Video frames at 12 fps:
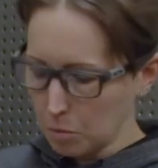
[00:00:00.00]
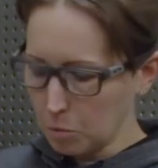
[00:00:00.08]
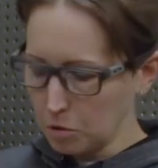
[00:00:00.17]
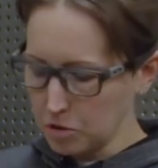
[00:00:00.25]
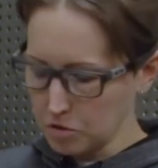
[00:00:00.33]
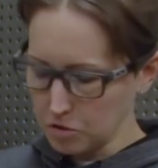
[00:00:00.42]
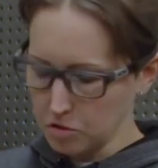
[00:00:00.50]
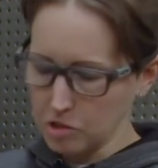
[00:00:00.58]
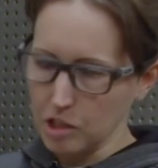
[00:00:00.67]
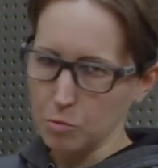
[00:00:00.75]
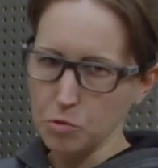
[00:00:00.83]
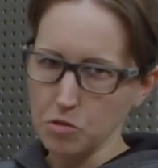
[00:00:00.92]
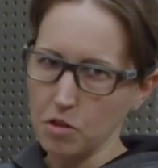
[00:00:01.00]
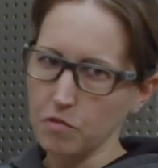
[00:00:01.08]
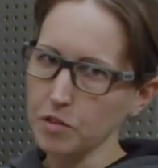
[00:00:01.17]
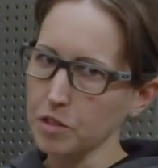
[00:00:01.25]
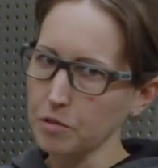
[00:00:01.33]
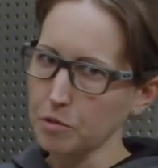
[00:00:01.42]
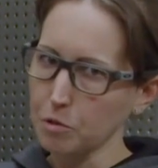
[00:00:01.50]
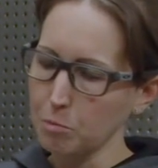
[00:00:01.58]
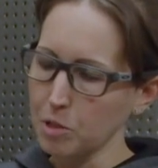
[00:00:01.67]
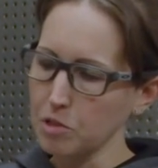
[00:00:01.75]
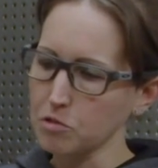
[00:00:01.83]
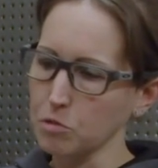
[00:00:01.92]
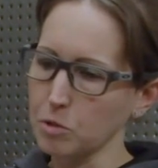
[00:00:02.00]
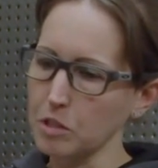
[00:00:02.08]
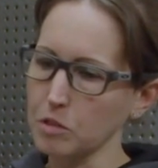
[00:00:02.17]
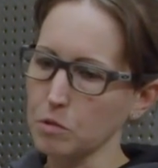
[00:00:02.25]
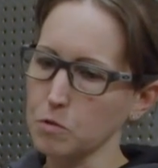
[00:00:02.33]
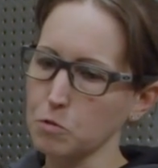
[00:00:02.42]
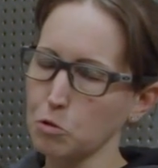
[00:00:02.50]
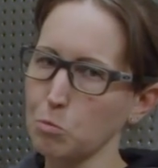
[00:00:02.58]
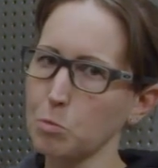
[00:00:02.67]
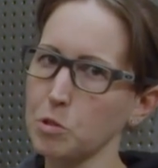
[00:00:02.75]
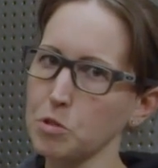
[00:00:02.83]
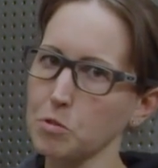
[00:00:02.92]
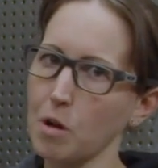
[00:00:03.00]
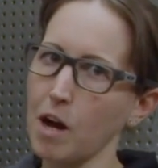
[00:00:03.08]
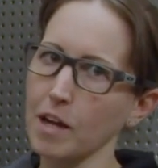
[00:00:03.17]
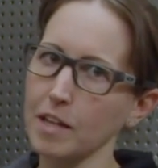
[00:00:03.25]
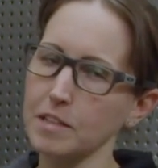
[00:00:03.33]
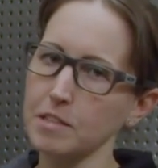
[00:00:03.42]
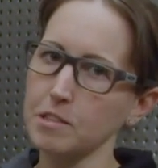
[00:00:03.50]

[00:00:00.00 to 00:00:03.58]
Well, this design was off like a little bit, so we think there's too much rock at